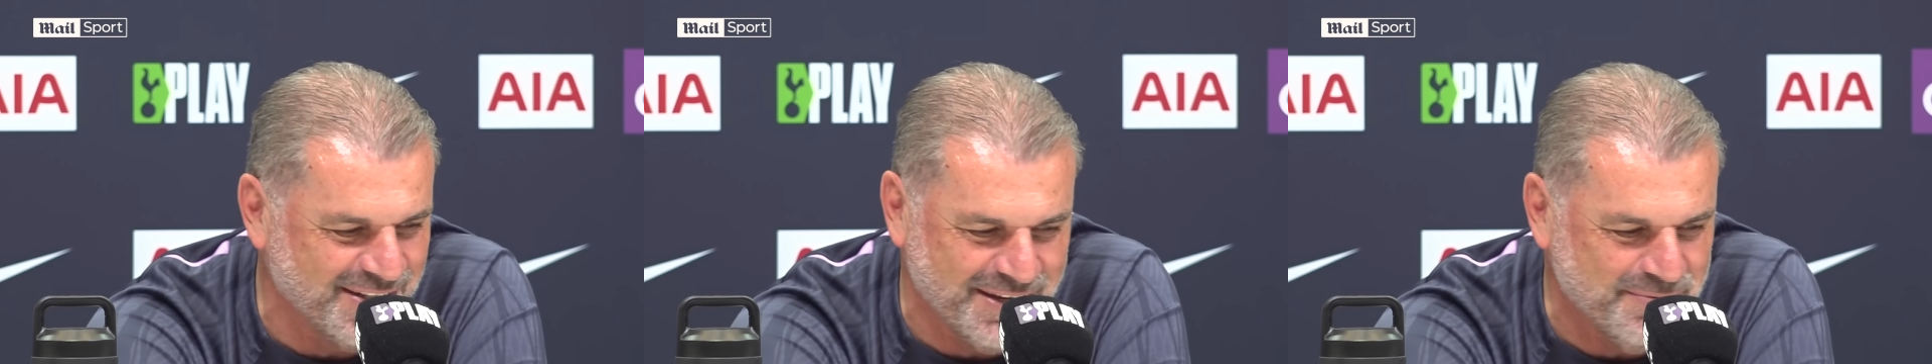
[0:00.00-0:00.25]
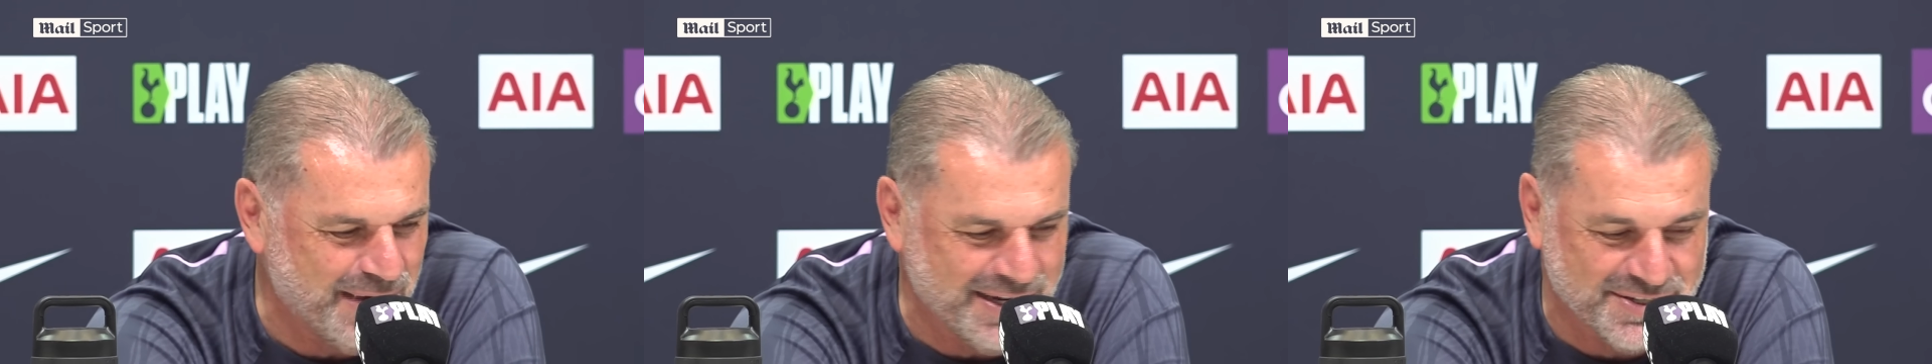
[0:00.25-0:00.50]

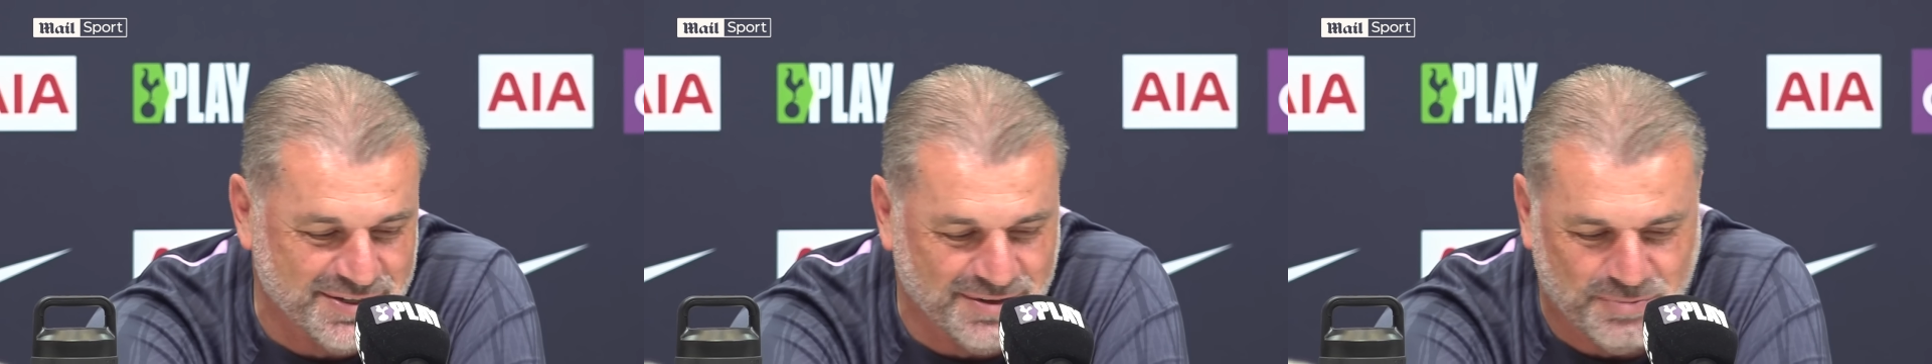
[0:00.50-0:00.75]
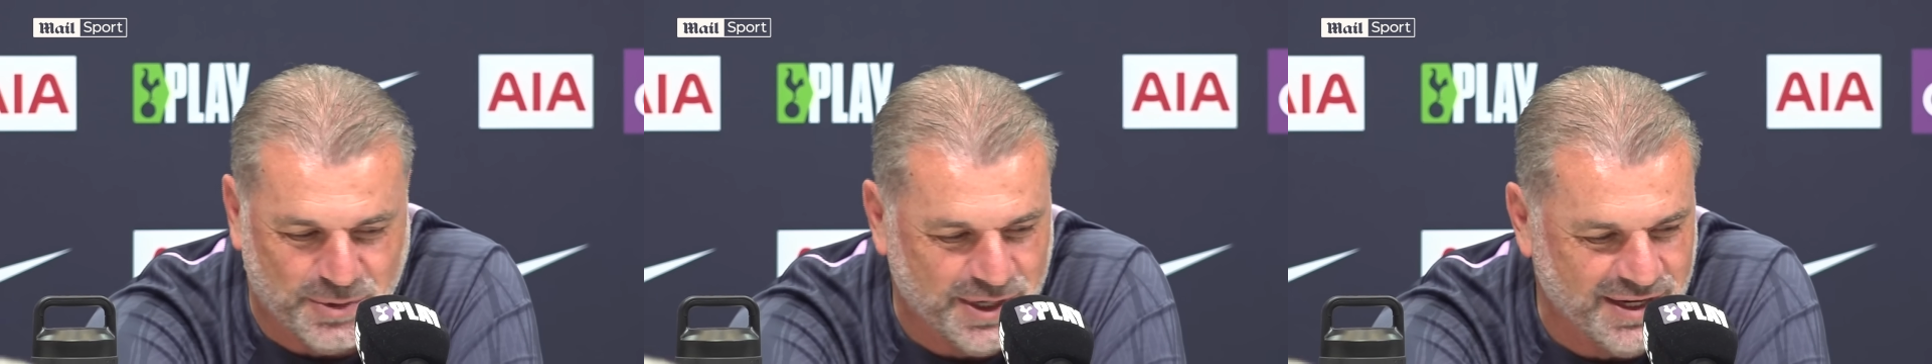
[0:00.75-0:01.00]
You've made
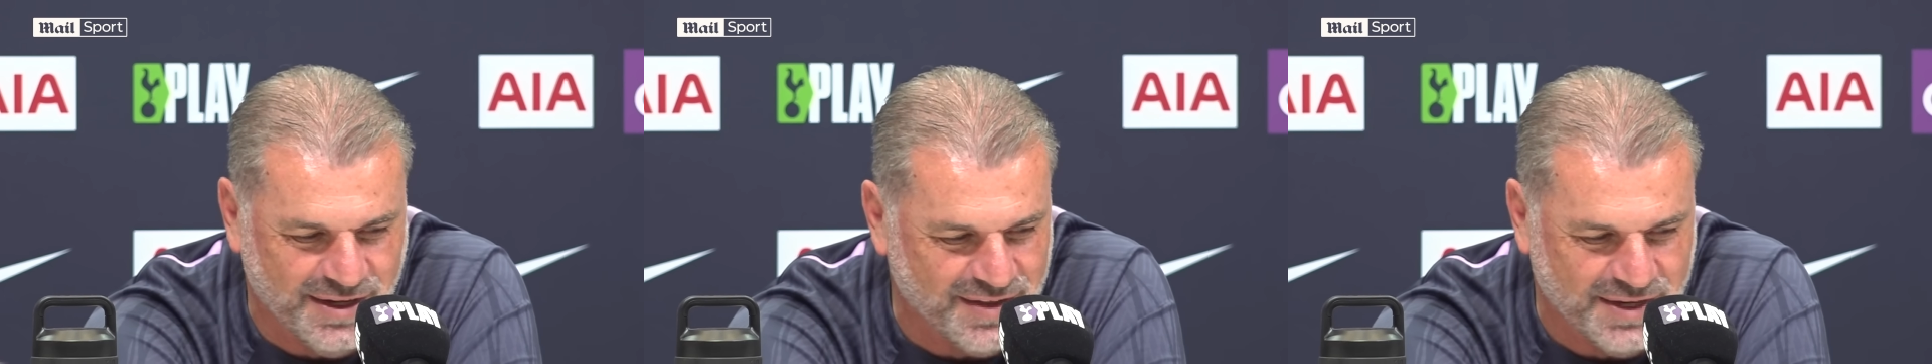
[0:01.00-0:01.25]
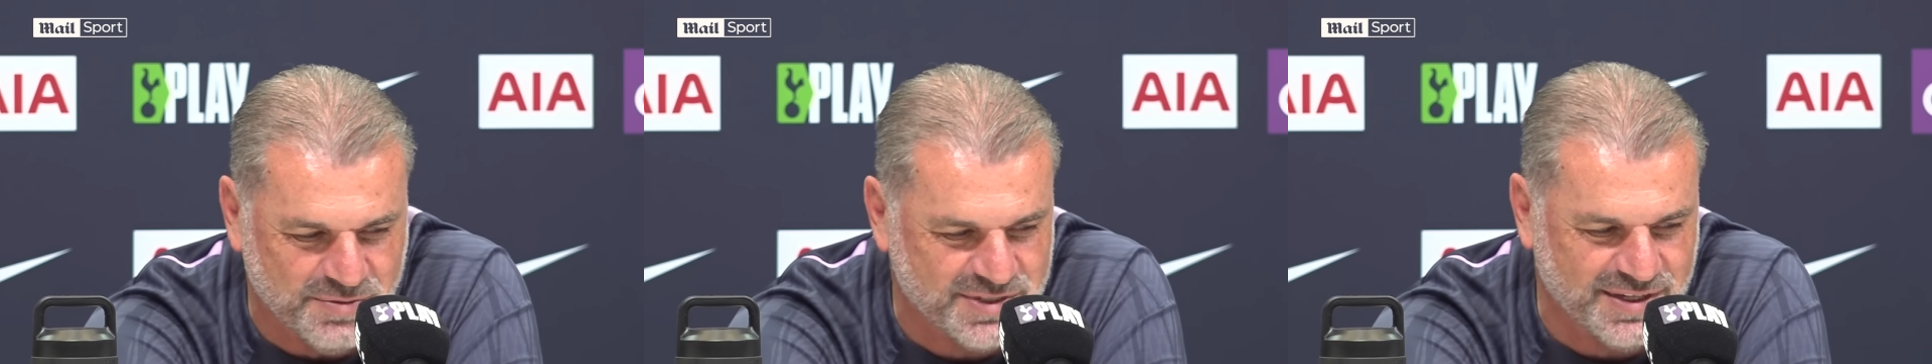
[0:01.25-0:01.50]
yourself brilliant. I
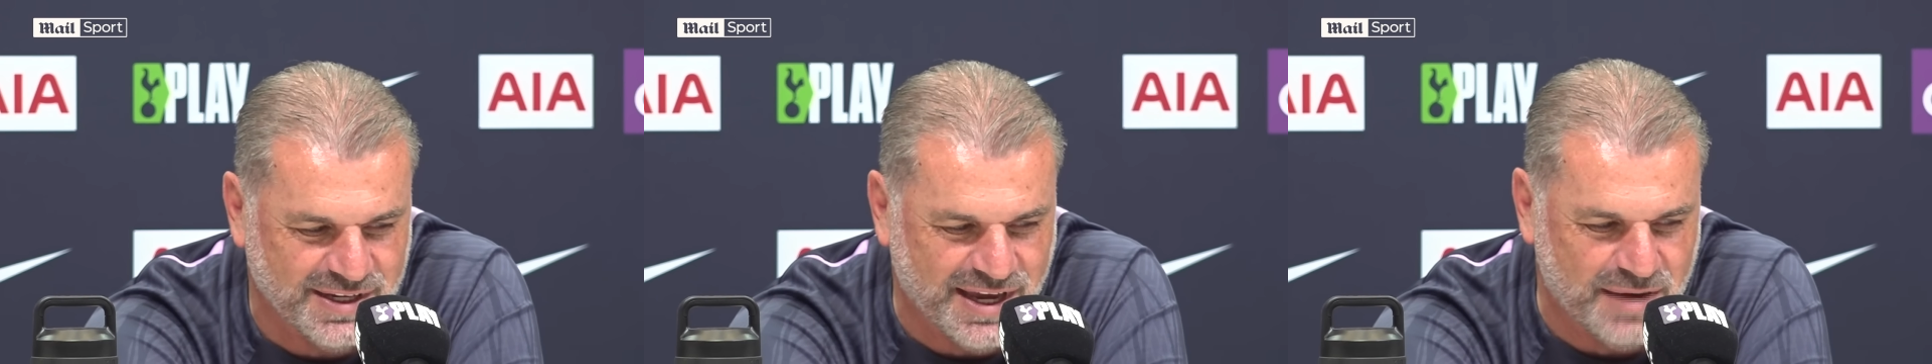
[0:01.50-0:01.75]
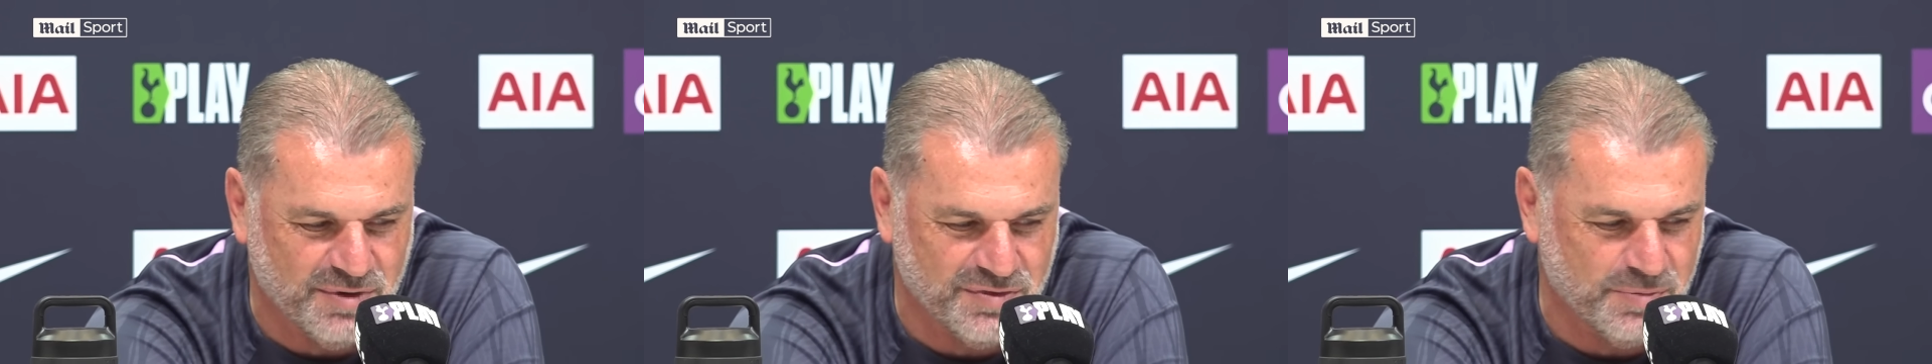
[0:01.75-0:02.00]
think it
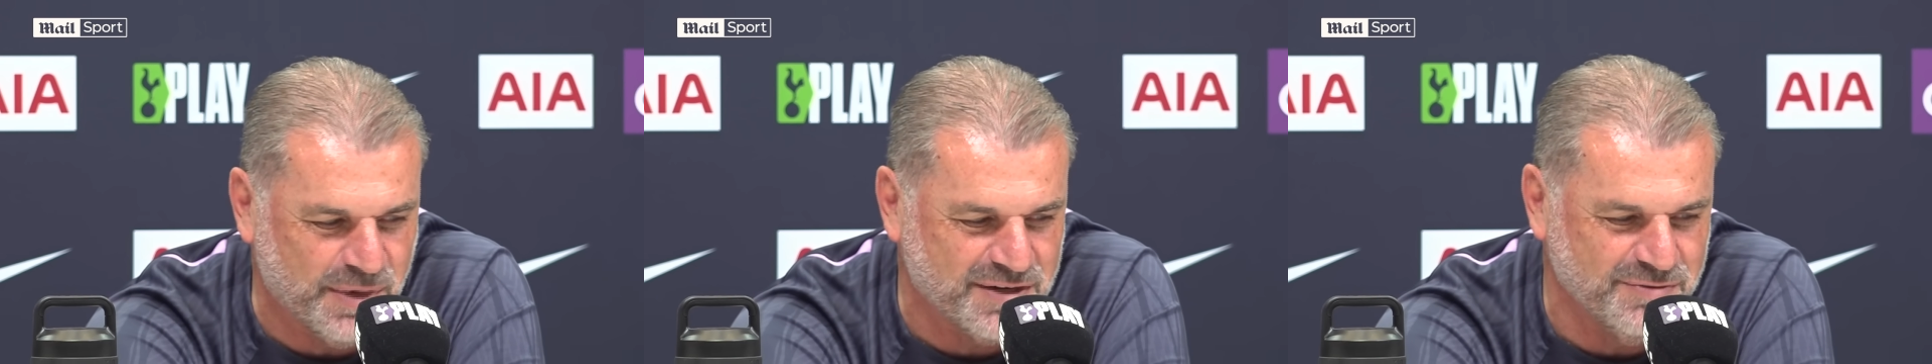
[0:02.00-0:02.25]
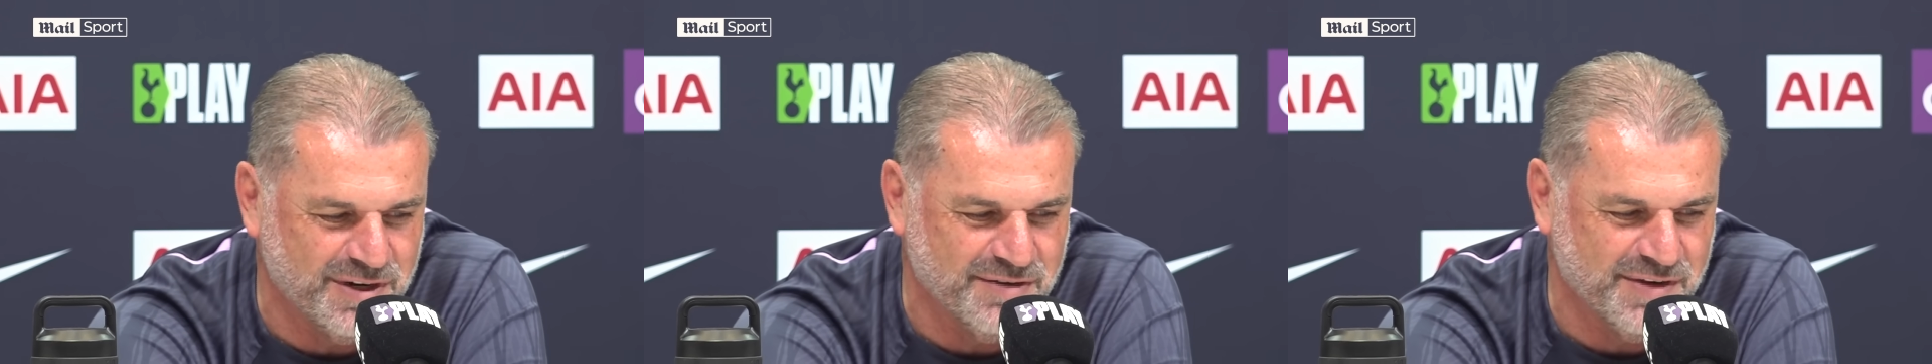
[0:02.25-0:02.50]
came off the
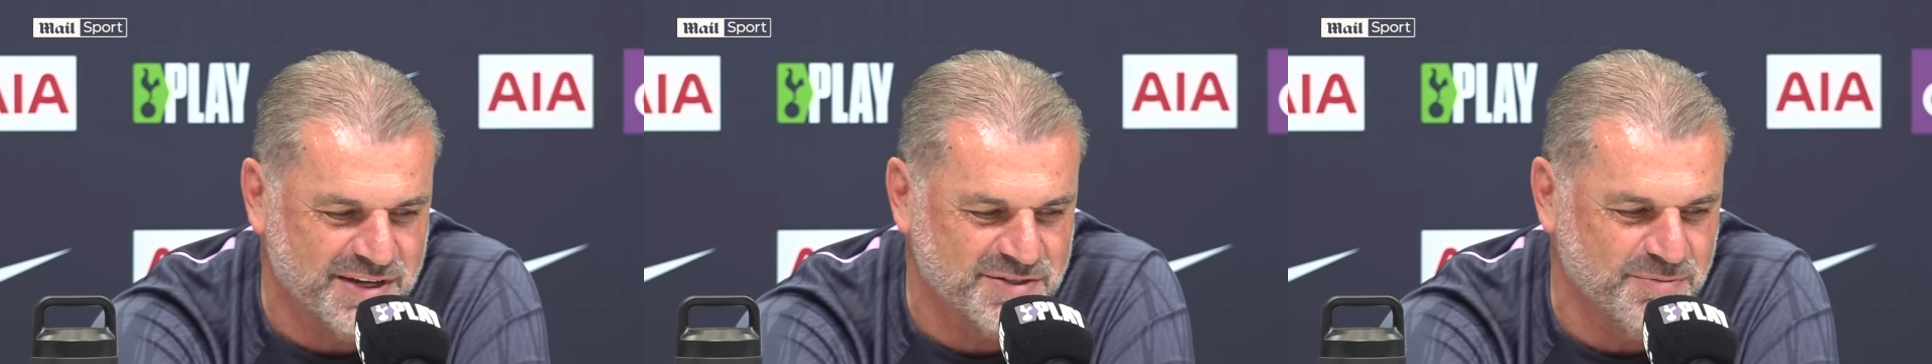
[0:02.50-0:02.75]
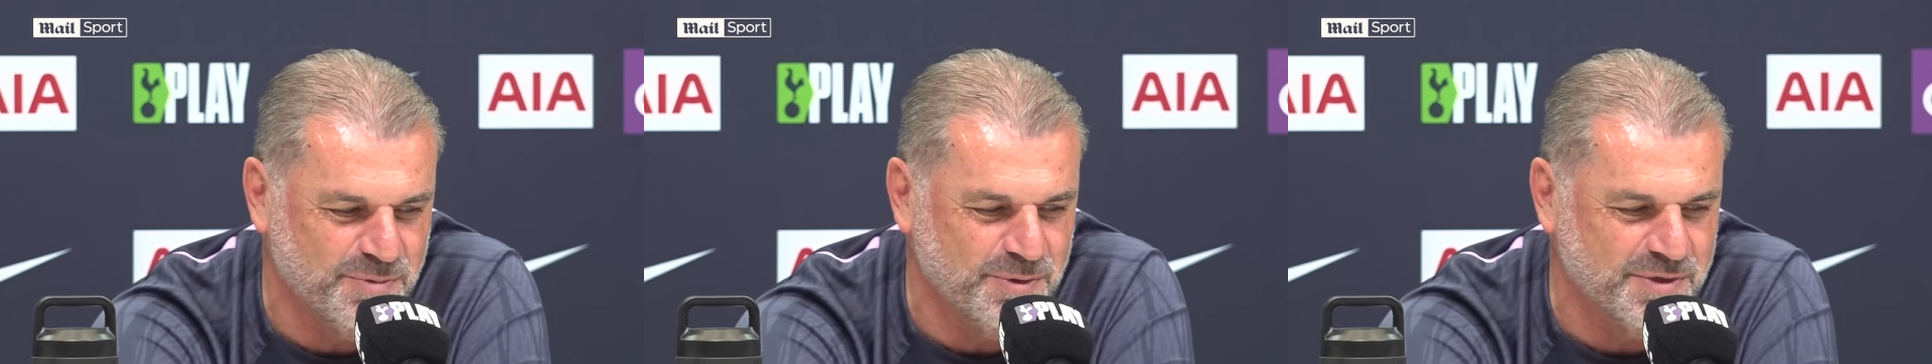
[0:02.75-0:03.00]
back of one of our
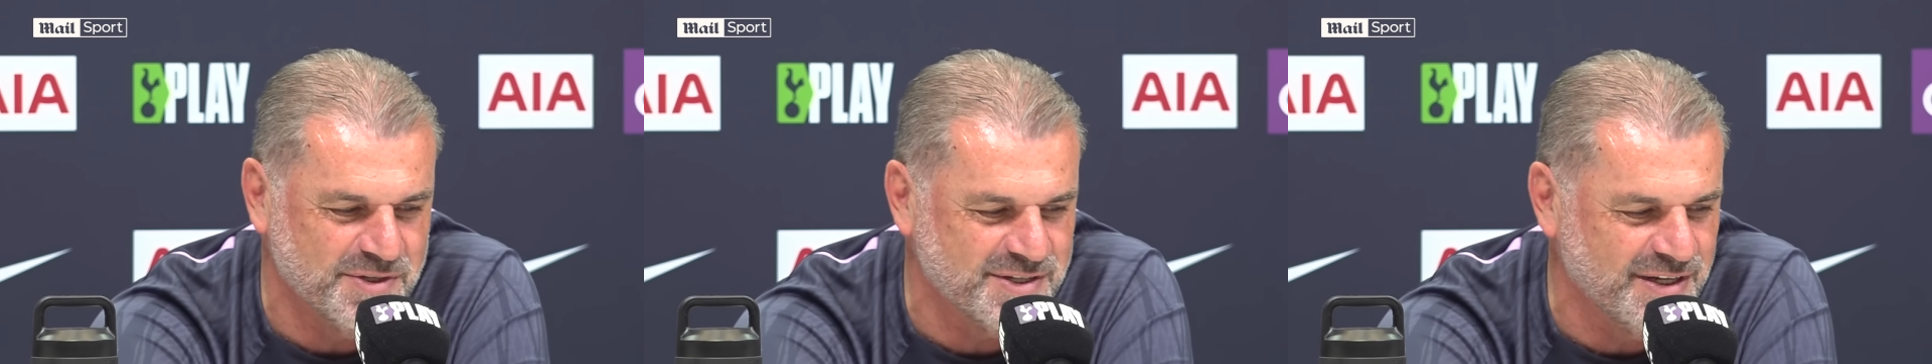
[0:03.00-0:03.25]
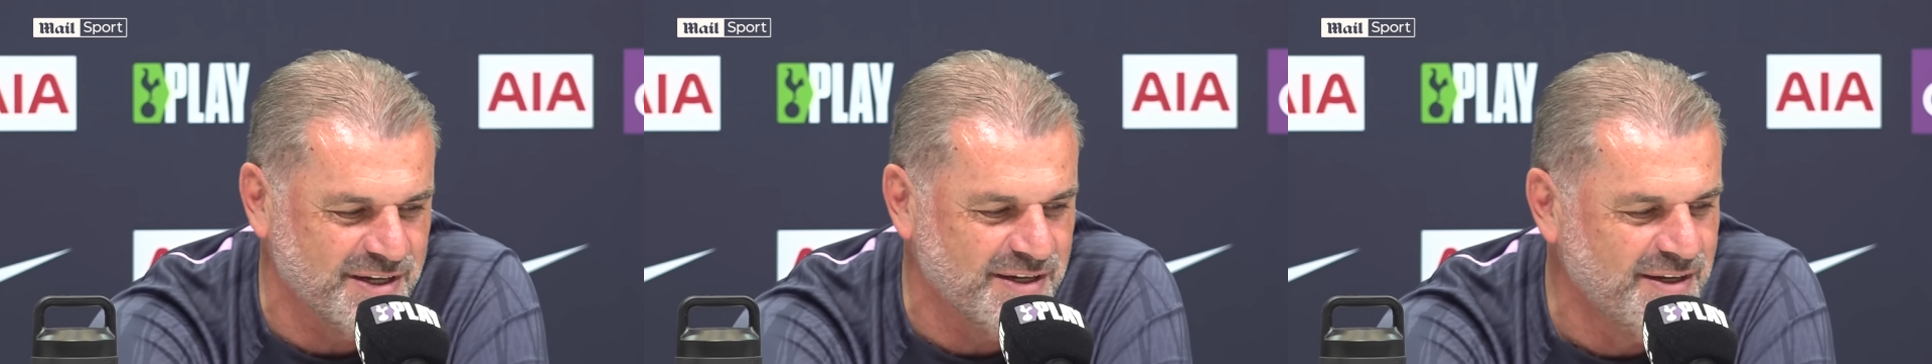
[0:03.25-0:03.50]
supporters.